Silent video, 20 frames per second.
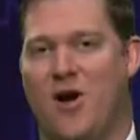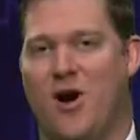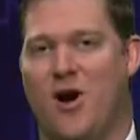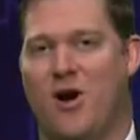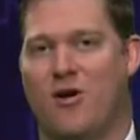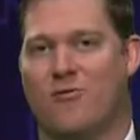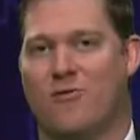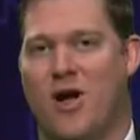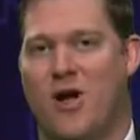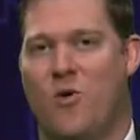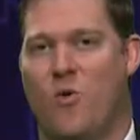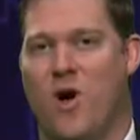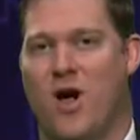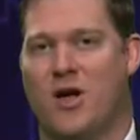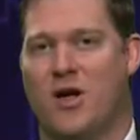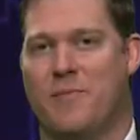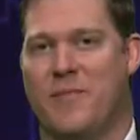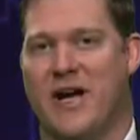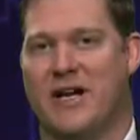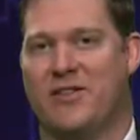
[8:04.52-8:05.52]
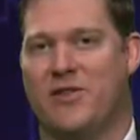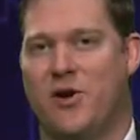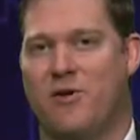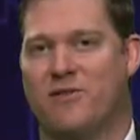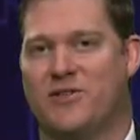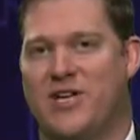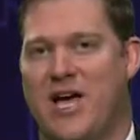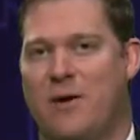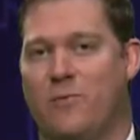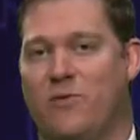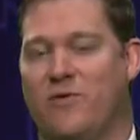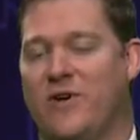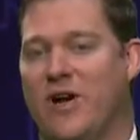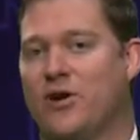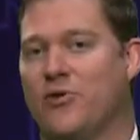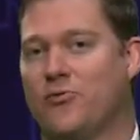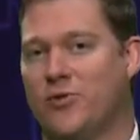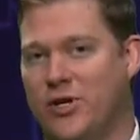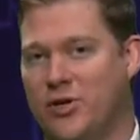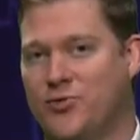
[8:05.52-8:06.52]
All right, welcome back to the Overtime. We've
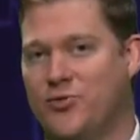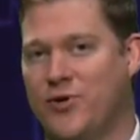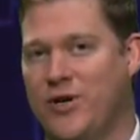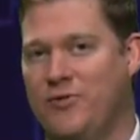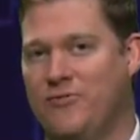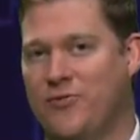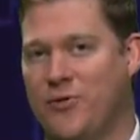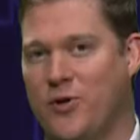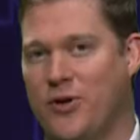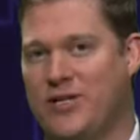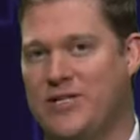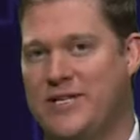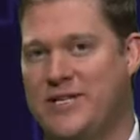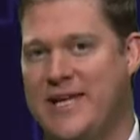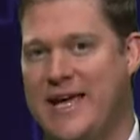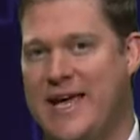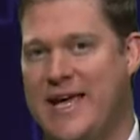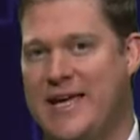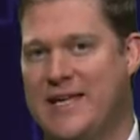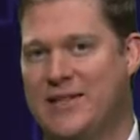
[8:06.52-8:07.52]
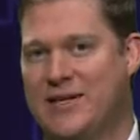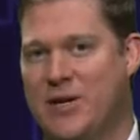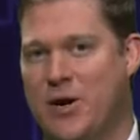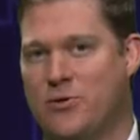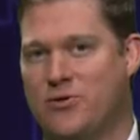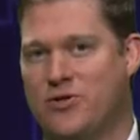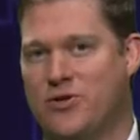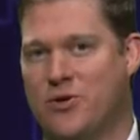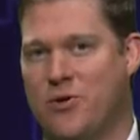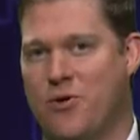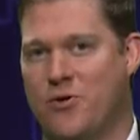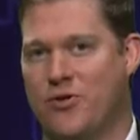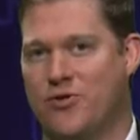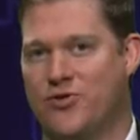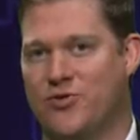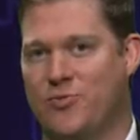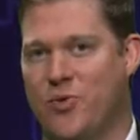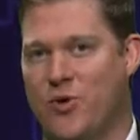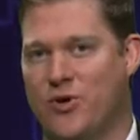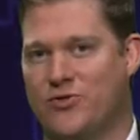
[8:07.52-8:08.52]
got a real treat for you today in the Coach's Corner.
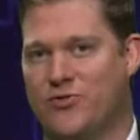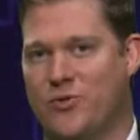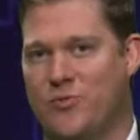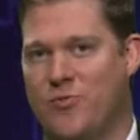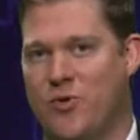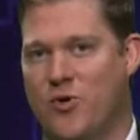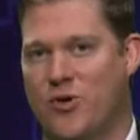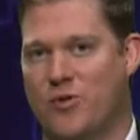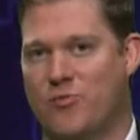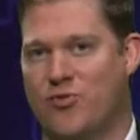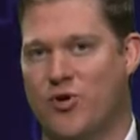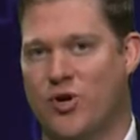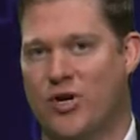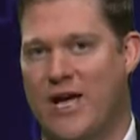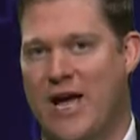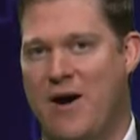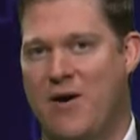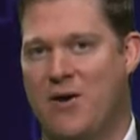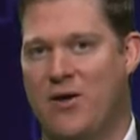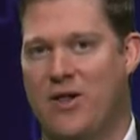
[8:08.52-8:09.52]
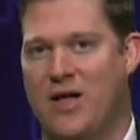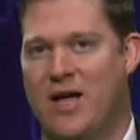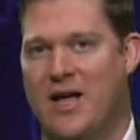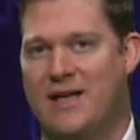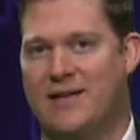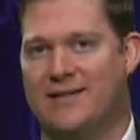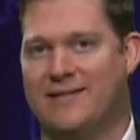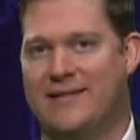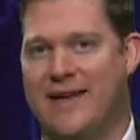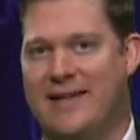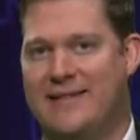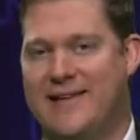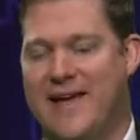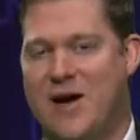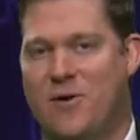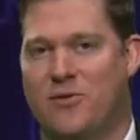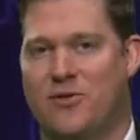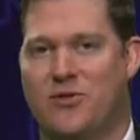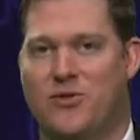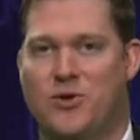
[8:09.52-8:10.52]
Sports reporter Brooke Cowell sat
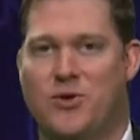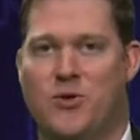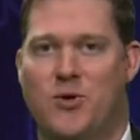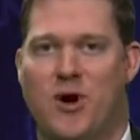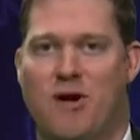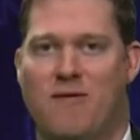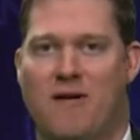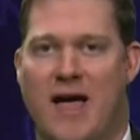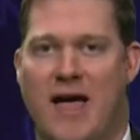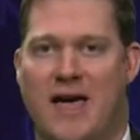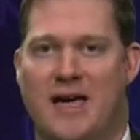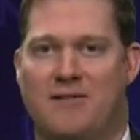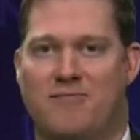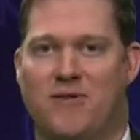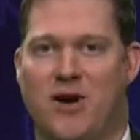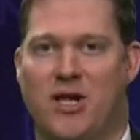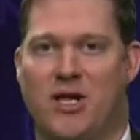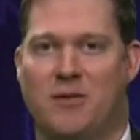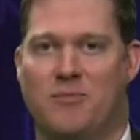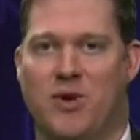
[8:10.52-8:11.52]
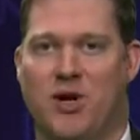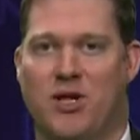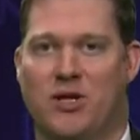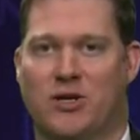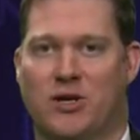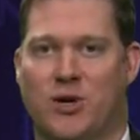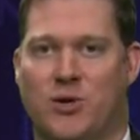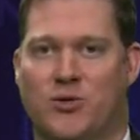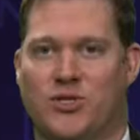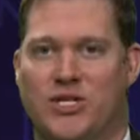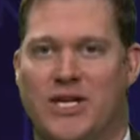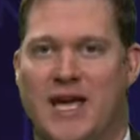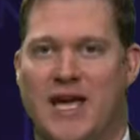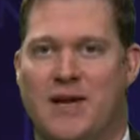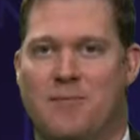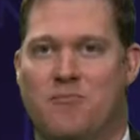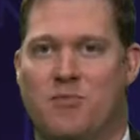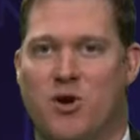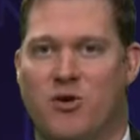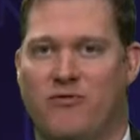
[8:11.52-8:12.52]
down with new head volleyball coach
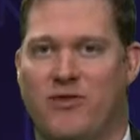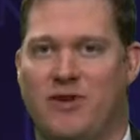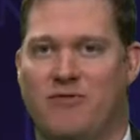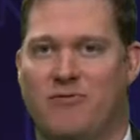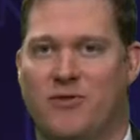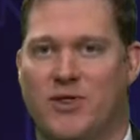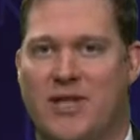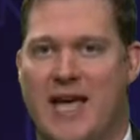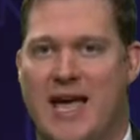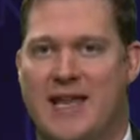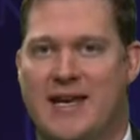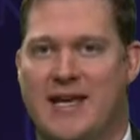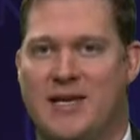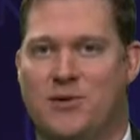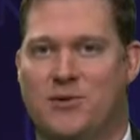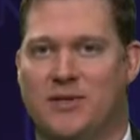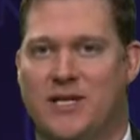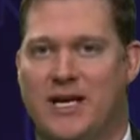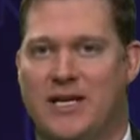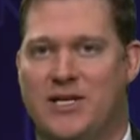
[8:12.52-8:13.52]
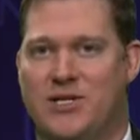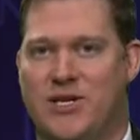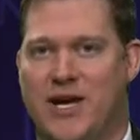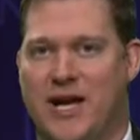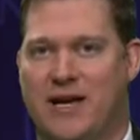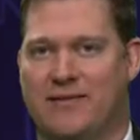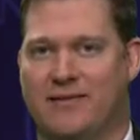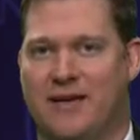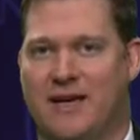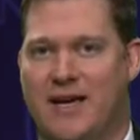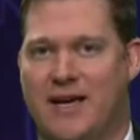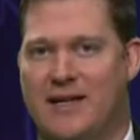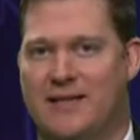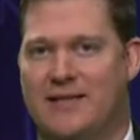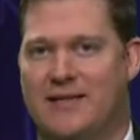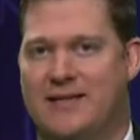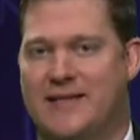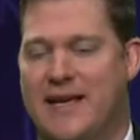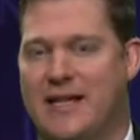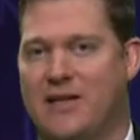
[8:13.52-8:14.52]
Ken Murphy for the NAU LadyJacks
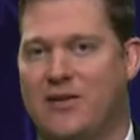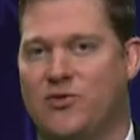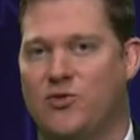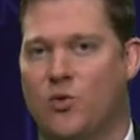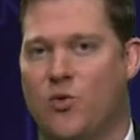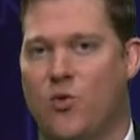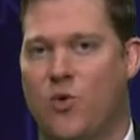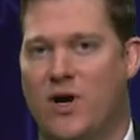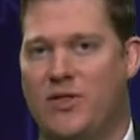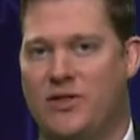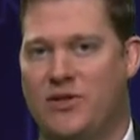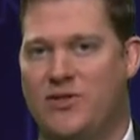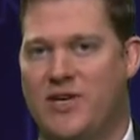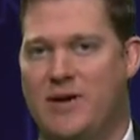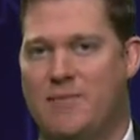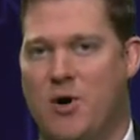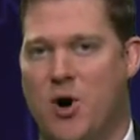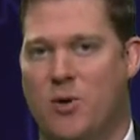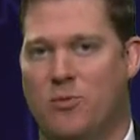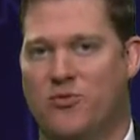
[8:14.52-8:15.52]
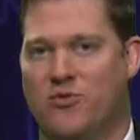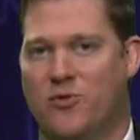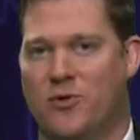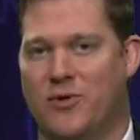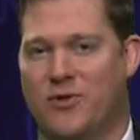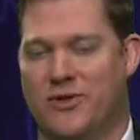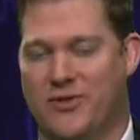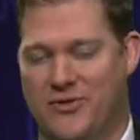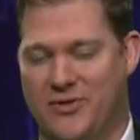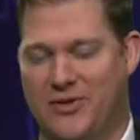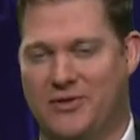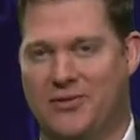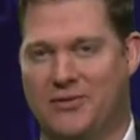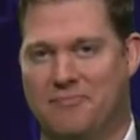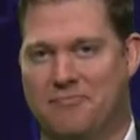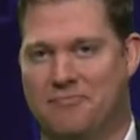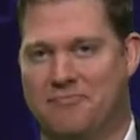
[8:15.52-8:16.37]
to tell us what the team hopes for this season.